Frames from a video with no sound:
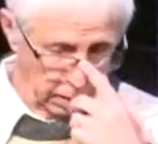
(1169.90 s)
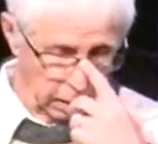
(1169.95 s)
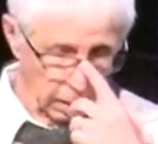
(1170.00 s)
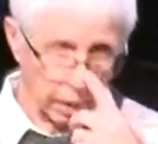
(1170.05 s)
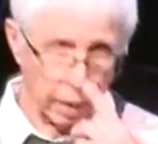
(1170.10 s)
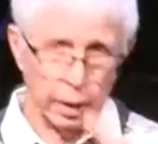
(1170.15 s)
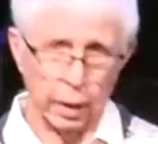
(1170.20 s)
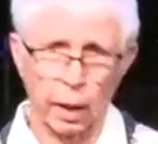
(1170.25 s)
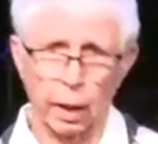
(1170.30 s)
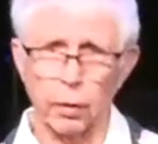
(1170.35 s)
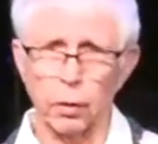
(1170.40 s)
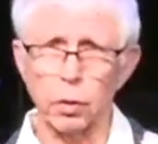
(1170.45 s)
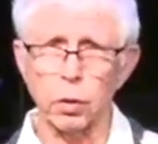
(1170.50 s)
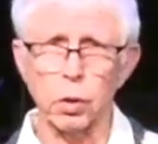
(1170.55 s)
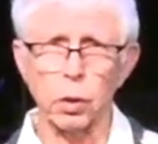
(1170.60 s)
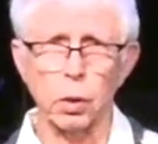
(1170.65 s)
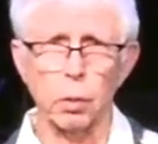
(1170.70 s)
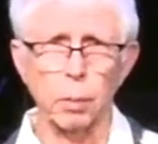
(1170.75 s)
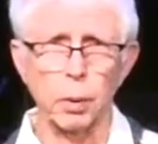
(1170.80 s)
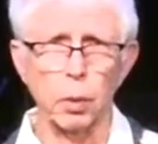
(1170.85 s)
And now there's
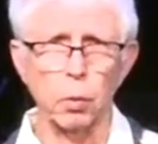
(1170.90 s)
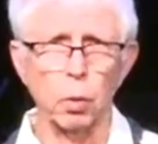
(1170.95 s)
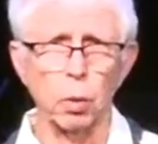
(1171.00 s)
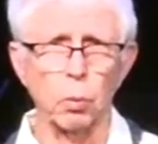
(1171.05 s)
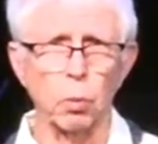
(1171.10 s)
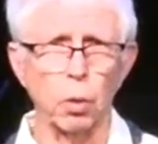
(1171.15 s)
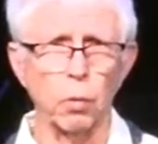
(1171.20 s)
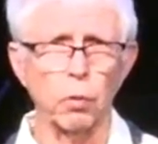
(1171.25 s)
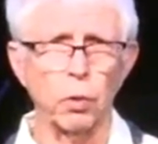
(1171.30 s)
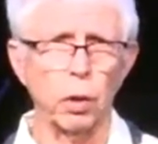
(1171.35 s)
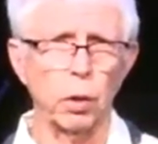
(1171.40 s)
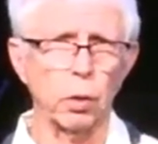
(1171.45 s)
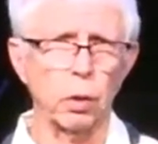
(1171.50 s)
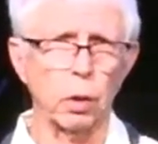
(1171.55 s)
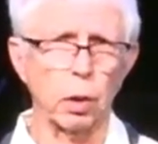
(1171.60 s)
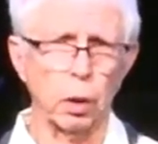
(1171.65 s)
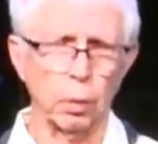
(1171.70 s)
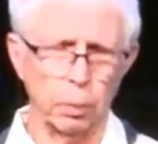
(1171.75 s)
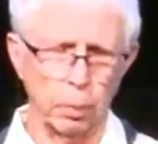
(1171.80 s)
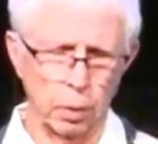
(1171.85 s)
going to be one more video
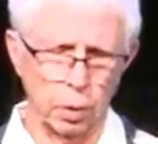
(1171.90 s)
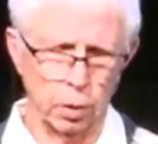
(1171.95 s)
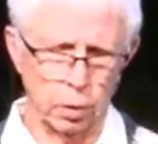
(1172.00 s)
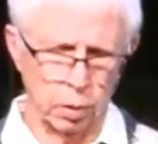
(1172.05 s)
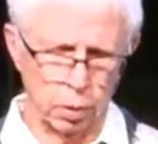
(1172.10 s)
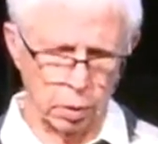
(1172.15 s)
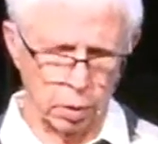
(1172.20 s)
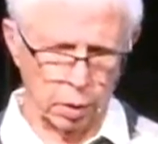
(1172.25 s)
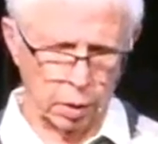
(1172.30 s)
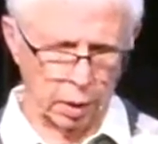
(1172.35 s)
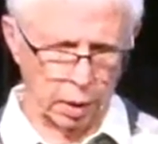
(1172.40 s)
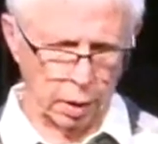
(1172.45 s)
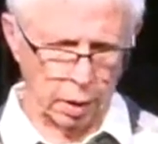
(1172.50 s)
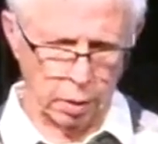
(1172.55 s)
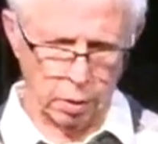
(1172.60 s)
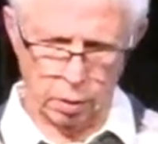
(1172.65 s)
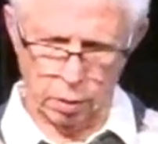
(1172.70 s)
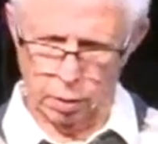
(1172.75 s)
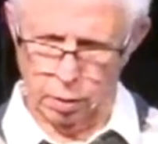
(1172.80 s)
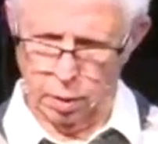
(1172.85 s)
clip, and this is
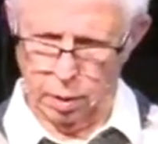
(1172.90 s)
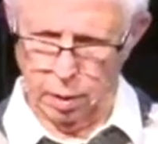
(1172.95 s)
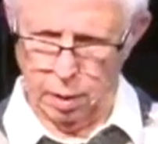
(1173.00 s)
King's